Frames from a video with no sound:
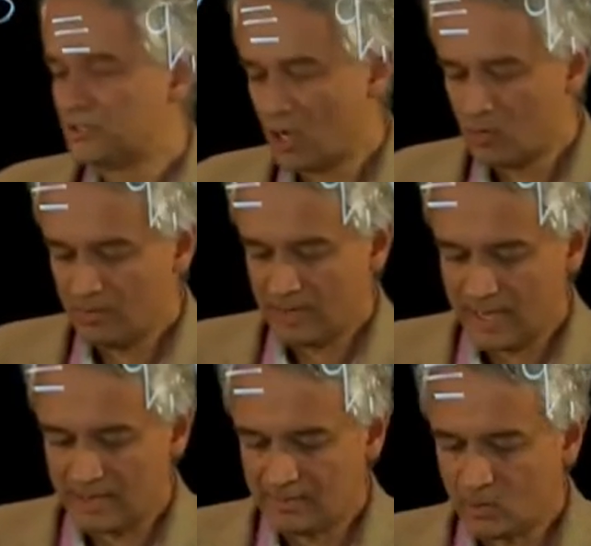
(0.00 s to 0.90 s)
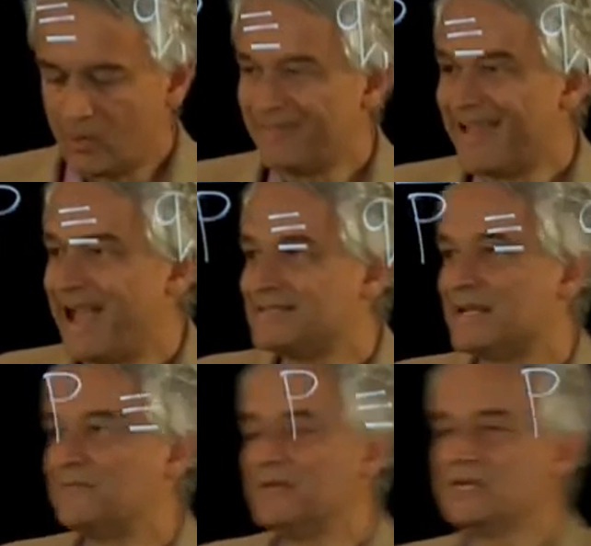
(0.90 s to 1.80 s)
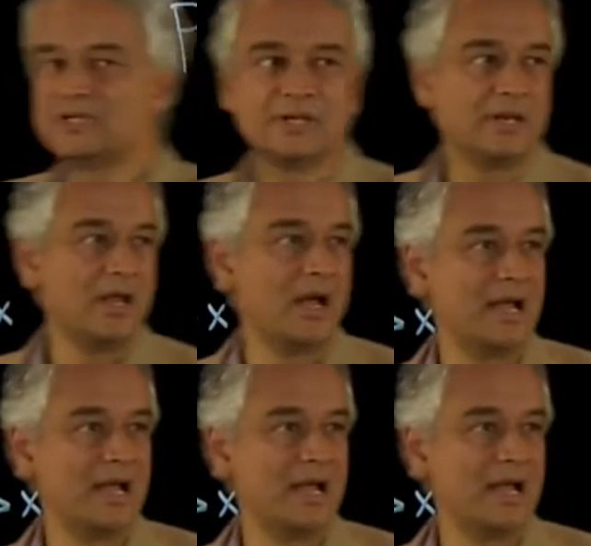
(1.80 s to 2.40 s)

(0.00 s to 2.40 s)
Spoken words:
So with that definition,